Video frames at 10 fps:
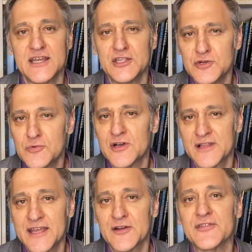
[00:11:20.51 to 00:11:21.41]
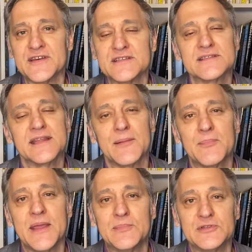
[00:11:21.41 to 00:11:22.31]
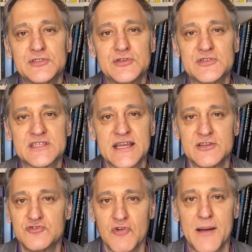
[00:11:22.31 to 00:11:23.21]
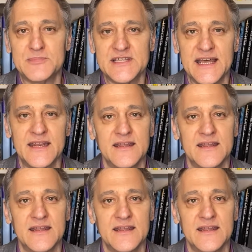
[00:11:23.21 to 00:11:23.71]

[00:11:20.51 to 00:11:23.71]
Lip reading: you will hear this, that people do say drop dead.